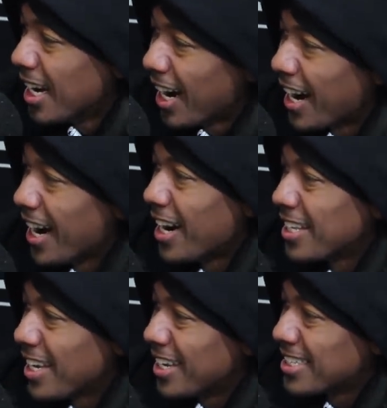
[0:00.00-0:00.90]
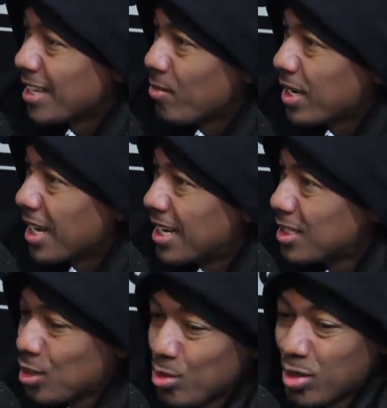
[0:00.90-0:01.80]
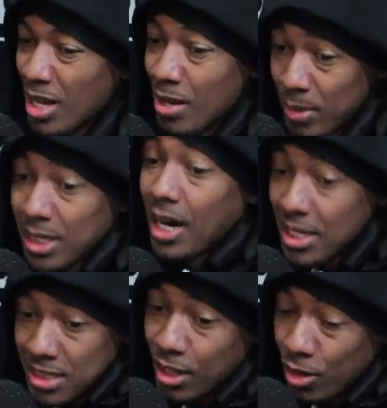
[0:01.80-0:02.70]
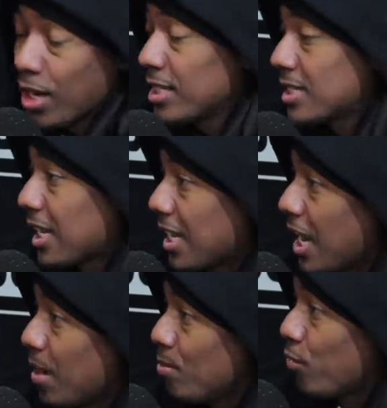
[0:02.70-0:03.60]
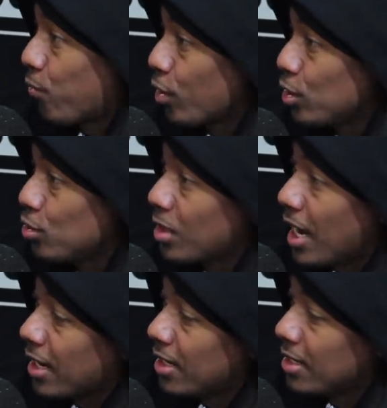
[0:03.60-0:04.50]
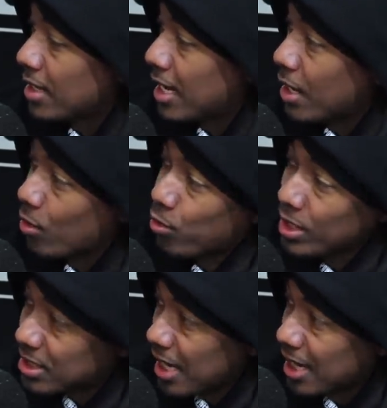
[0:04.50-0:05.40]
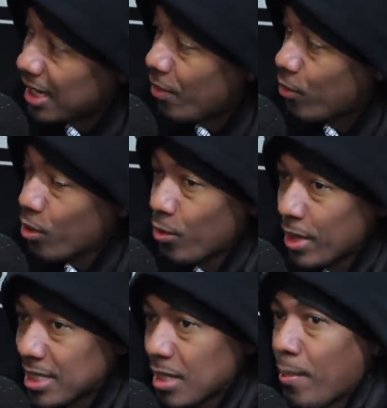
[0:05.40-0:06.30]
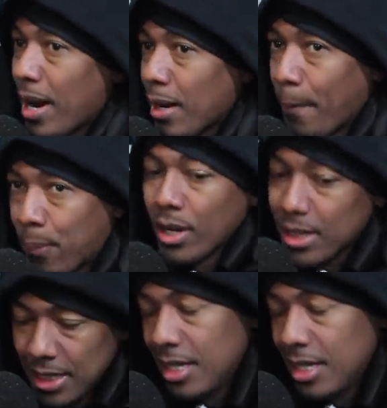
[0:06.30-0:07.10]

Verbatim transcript: uh, uh is it because you because of the greats that came before you, you gotta right. kind of reach that level, or what is it about a Brooklyn